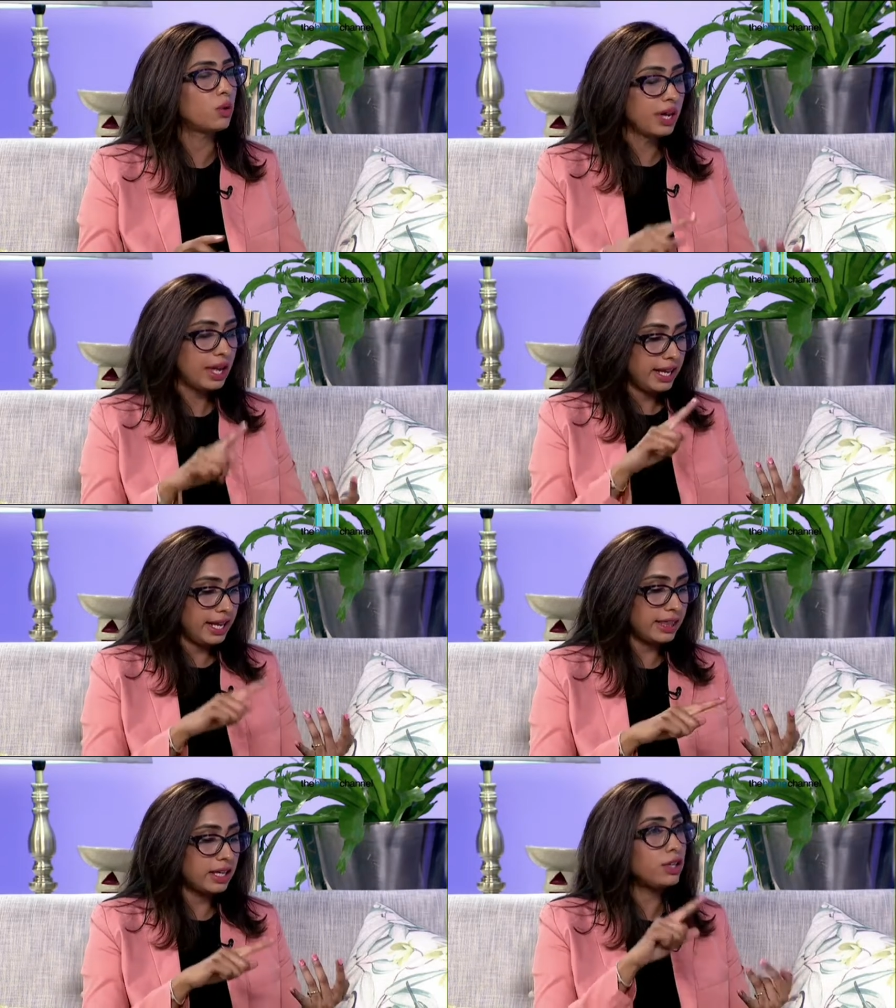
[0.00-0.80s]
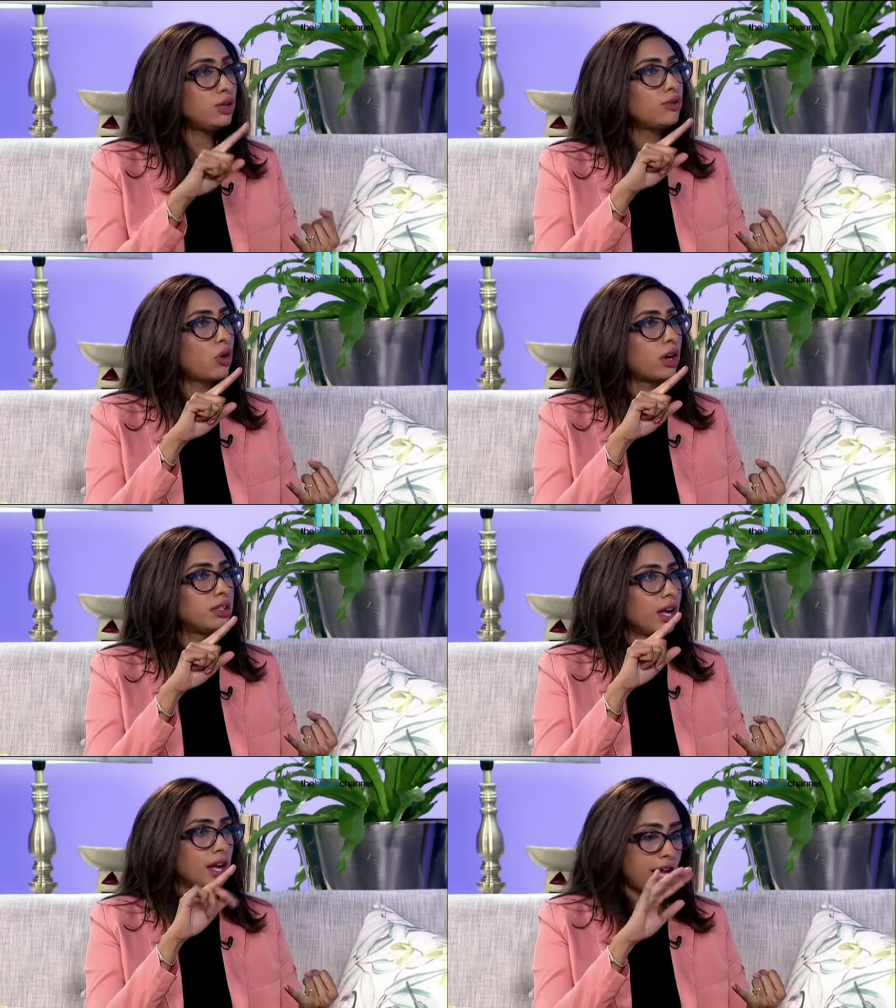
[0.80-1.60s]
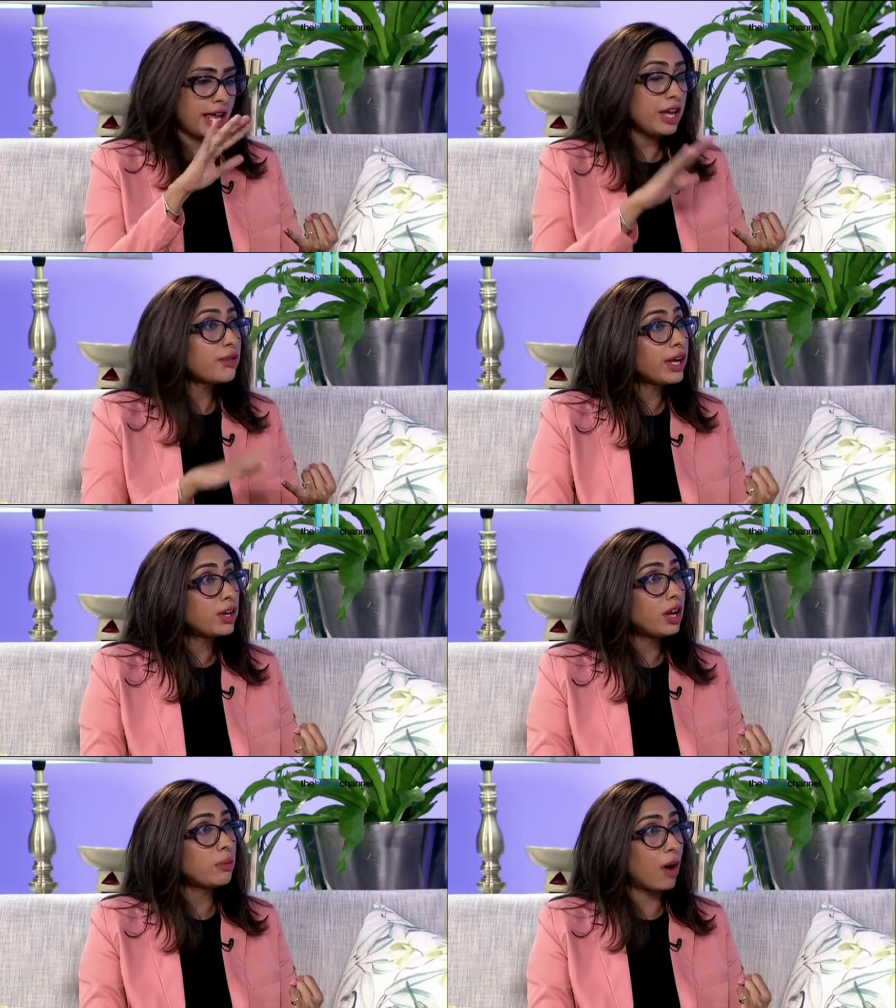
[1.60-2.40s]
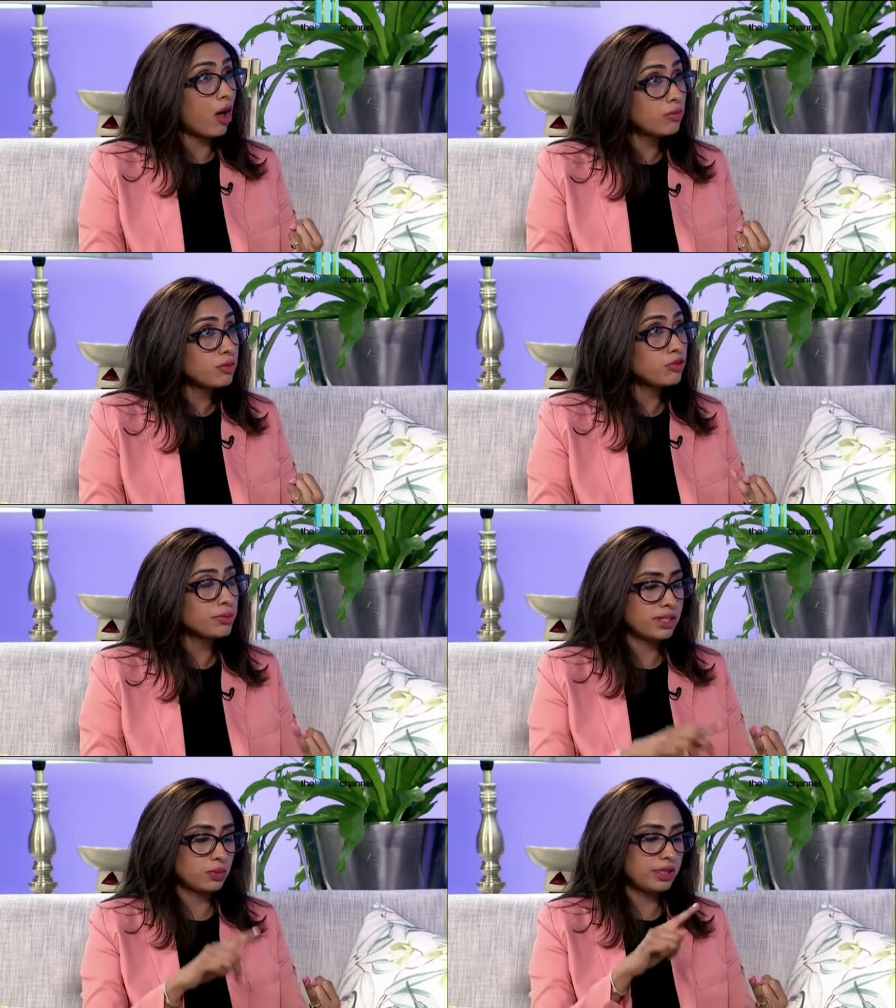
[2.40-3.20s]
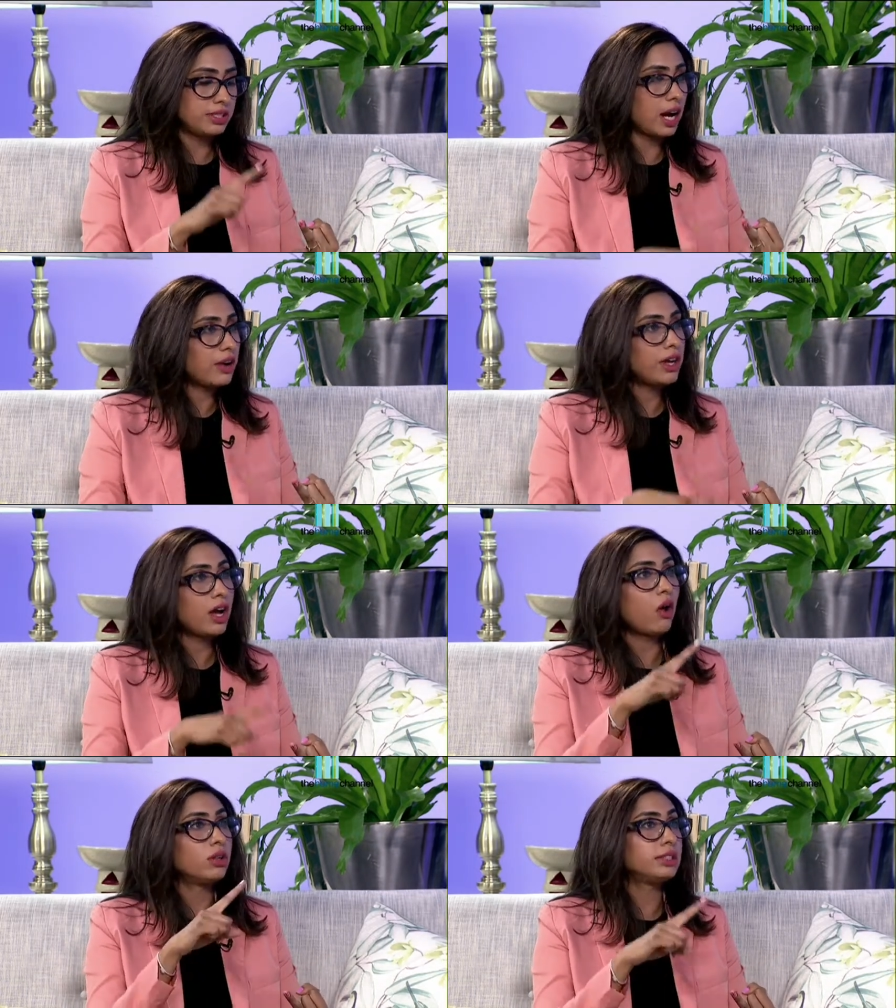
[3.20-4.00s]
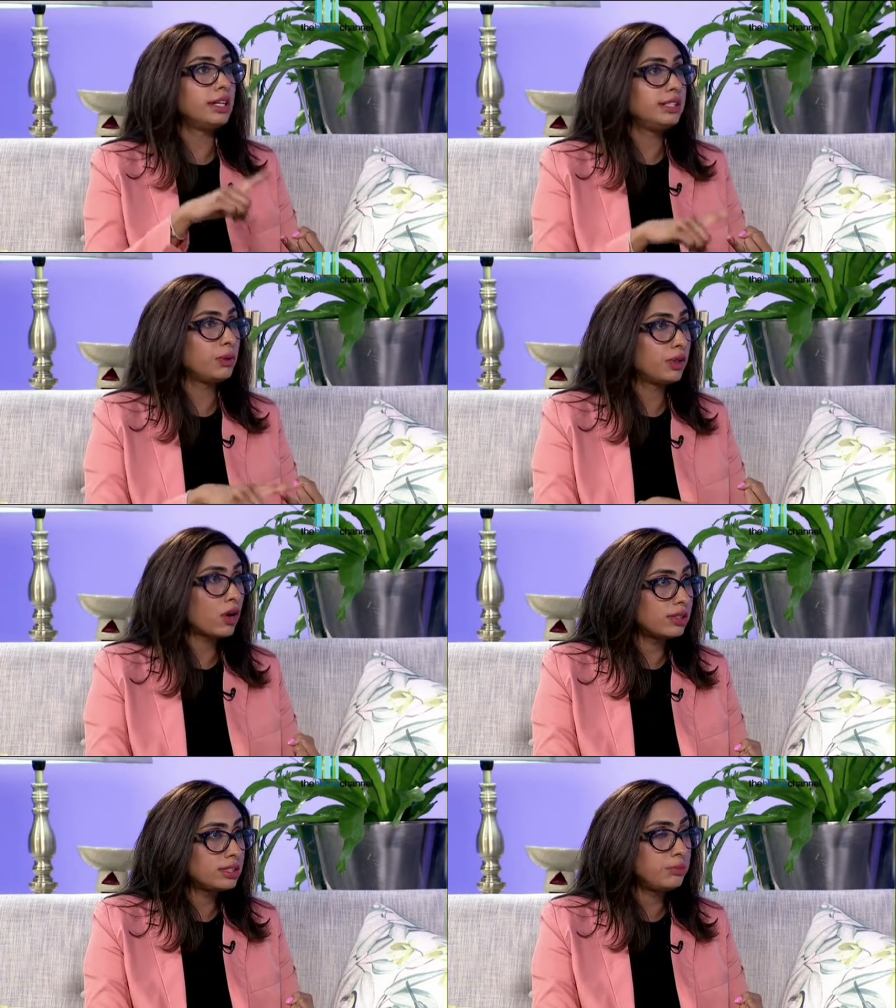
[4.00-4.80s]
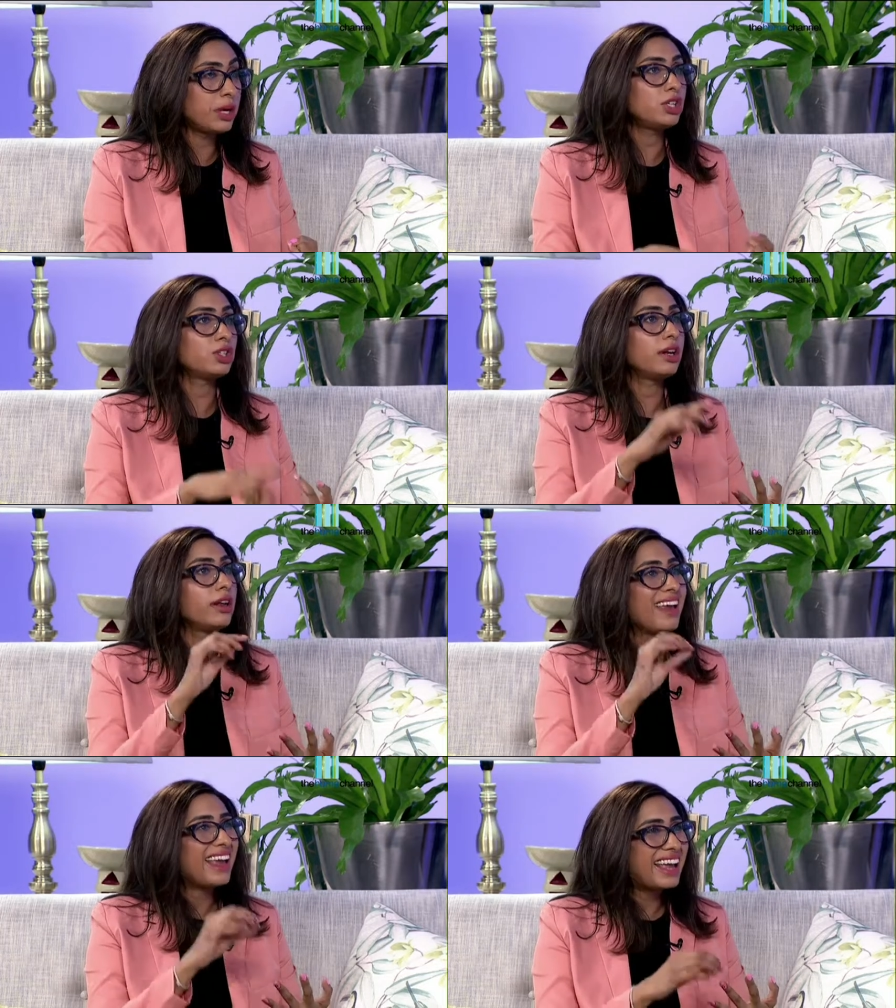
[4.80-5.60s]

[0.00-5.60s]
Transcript: So either you've got irregular bowel movements with diarrhea alternating with constipation,